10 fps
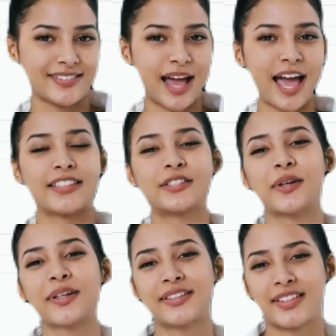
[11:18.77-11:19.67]
As you
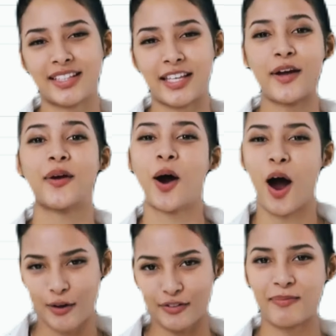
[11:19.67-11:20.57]
can see,
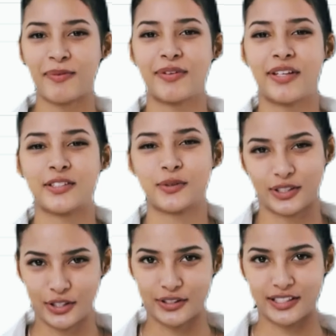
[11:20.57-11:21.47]
all the movies
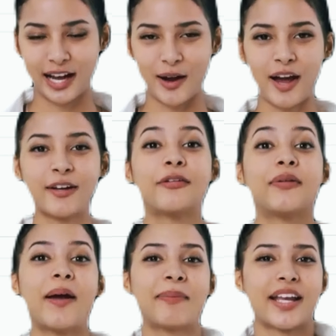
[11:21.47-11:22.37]
returned now have
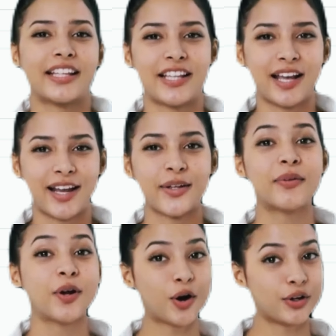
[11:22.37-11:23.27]
drama in the column
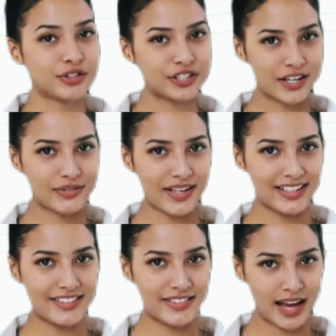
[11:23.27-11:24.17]
called
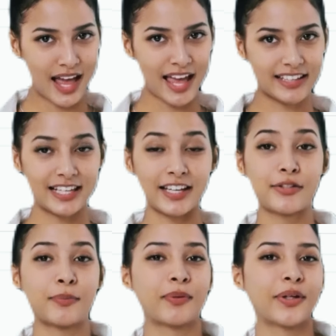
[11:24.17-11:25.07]
genres, and
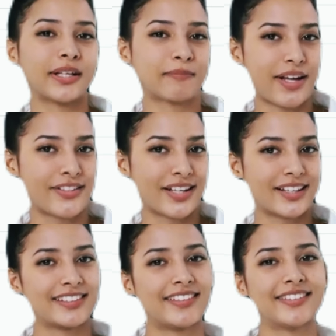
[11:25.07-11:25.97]
that's pretty much
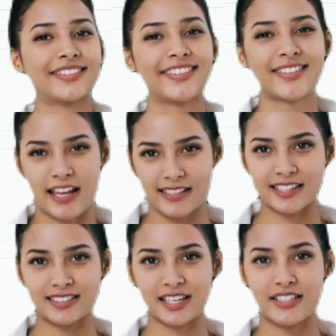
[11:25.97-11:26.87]
it.
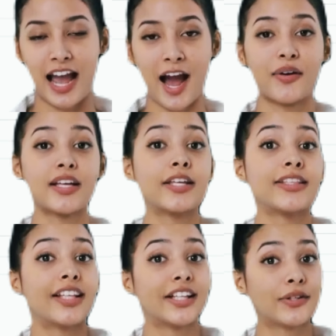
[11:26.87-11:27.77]
This is how
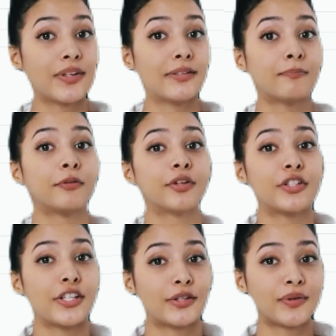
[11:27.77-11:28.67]
easily you can
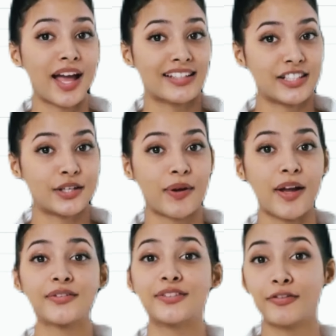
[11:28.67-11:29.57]
provision new
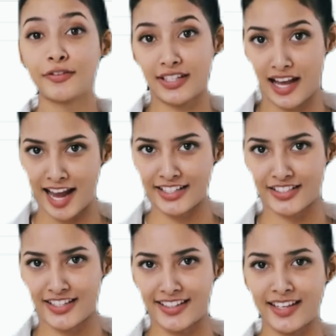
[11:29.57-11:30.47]
SQL Server in
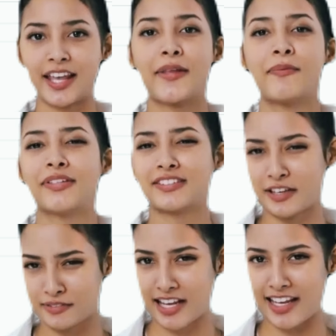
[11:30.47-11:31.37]
Azure, input
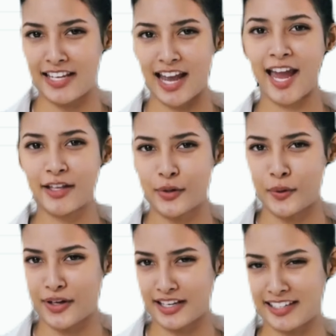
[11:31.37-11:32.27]
some data and
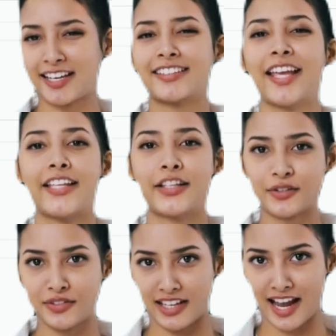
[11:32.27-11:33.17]
query that data
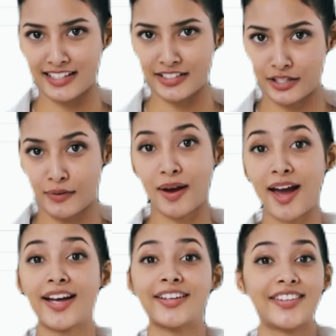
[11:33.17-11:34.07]
using
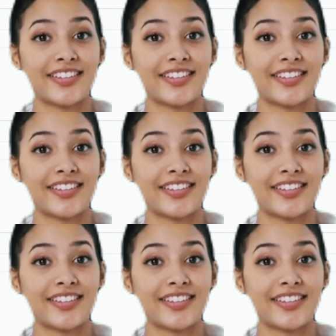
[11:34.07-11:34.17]
SQL.